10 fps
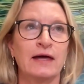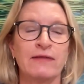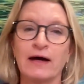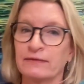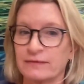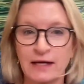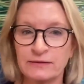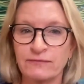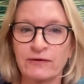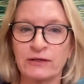and that
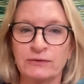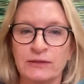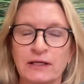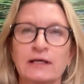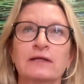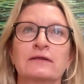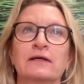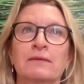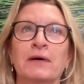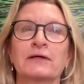that's very unique and
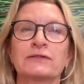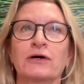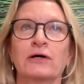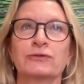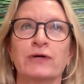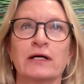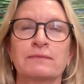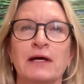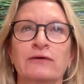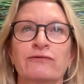amongst
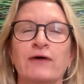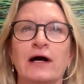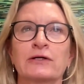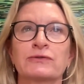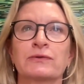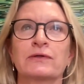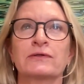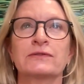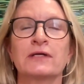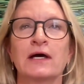contract
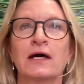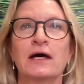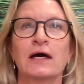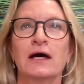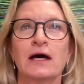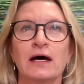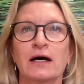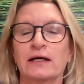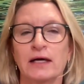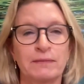manufacturers
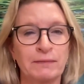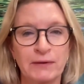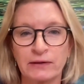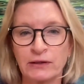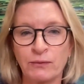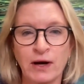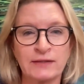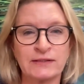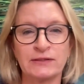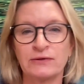uh, capability
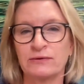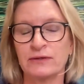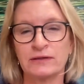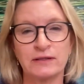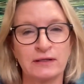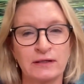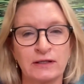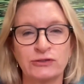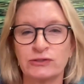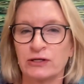wise, I know that the
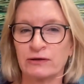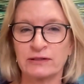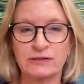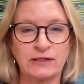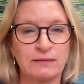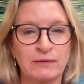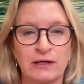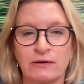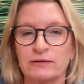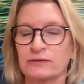engineering team
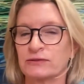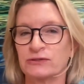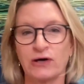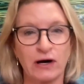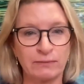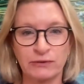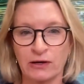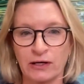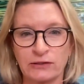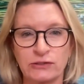there is top
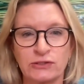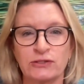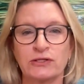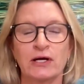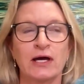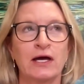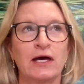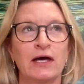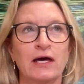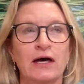notch.
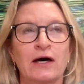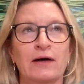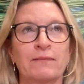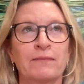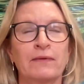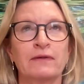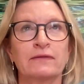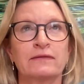Um,